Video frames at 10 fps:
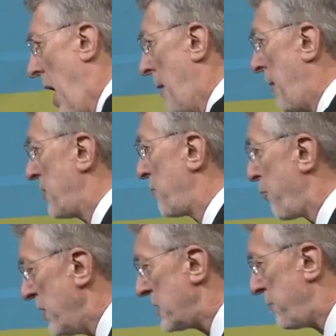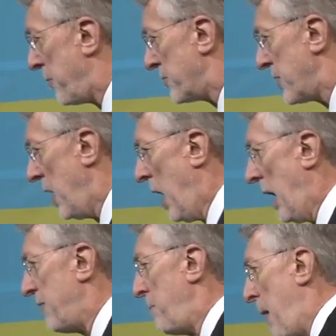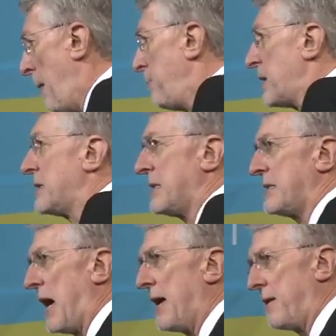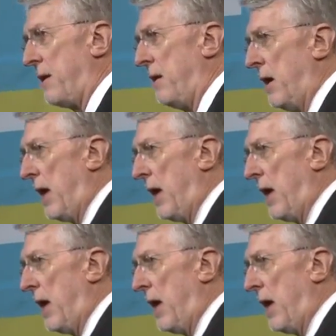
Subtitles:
about the principles of a public society